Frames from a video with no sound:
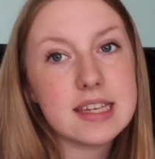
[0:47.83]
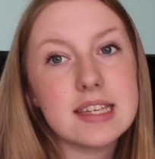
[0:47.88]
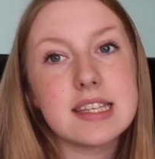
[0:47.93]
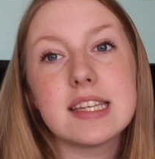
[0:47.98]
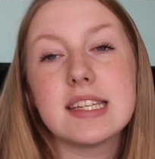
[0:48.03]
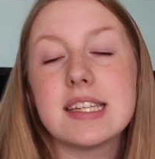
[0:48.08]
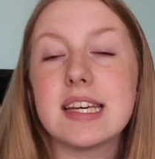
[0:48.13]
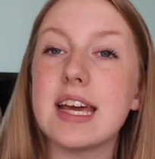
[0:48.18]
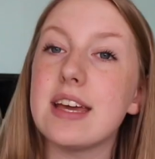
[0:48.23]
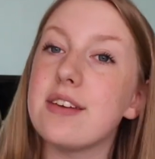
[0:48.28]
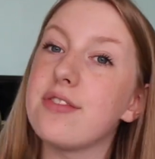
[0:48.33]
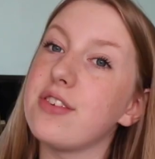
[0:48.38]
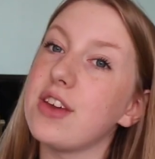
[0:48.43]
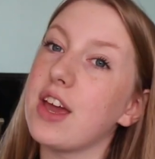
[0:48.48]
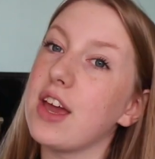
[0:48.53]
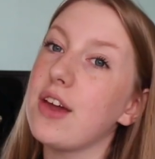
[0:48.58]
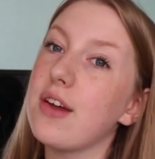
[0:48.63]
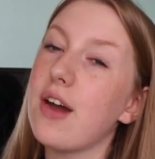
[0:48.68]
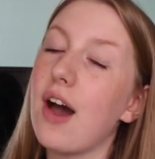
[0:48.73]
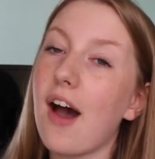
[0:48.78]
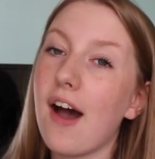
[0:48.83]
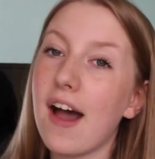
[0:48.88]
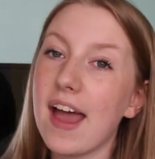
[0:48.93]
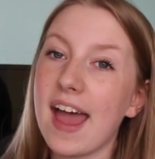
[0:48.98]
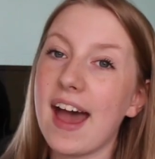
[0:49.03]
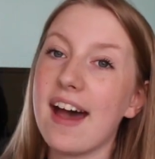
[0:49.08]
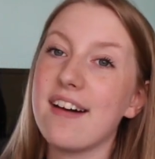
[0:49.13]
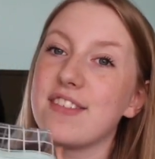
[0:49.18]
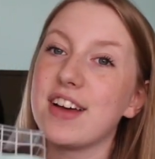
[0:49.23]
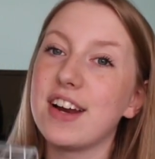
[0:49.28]
today for you, I
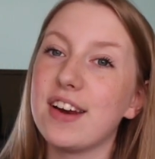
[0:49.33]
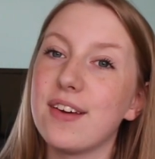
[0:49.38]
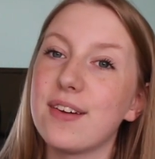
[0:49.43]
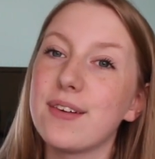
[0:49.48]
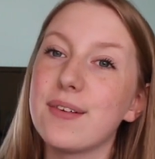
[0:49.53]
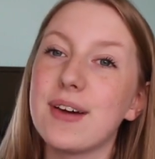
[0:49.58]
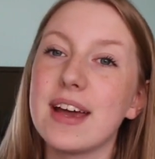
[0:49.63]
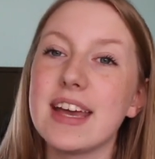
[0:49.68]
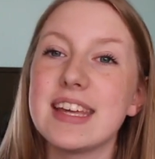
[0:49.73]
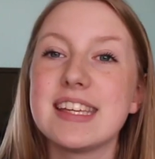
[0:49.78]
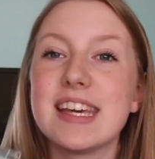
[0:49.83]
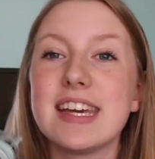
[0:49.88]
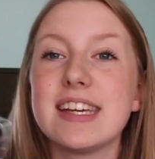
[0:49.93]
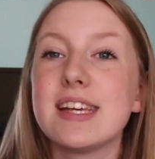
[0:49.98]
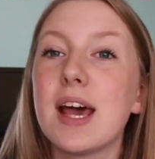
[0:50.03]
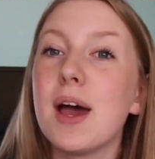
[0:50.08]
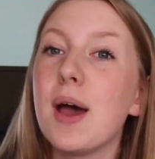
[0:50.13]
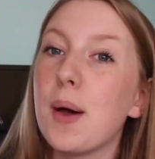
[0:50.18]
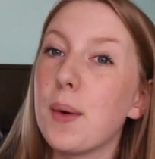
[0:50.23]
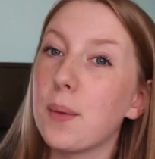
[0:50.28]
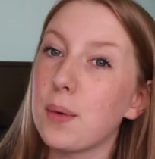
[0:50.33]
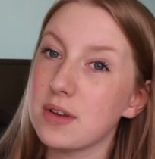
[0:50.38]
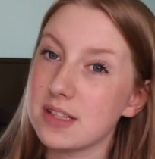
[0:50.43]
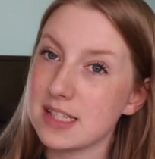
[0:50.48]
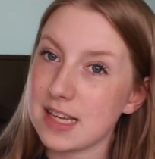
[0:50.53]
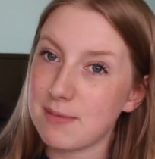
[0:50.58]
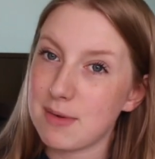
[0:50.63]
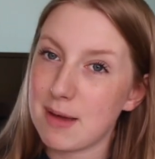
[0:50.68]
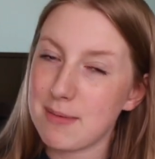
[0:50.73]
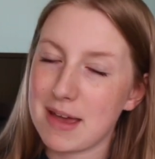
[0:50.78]
have a long-awaited
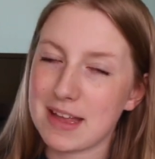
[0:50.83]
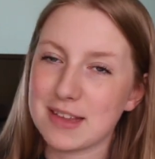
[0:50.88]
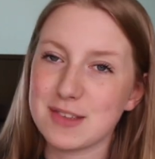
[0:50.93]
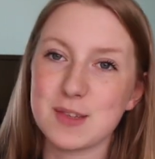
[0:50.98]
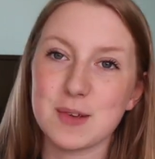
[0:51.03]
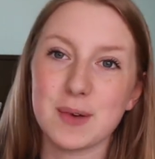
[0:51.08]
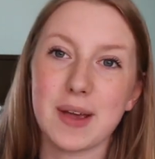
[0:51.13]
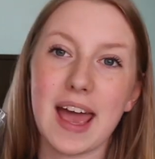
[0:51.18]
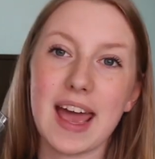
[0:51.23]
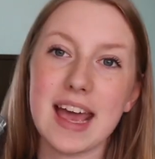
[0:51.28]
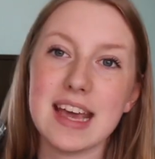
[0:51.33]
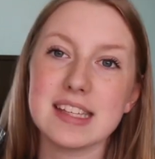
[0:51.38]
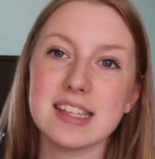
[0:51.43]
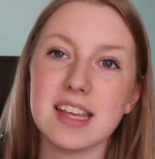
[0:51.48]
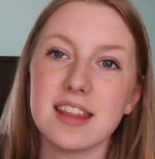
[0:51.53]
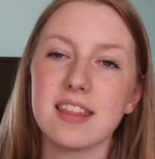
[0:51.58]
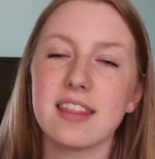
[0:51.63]
what's in my pencil case.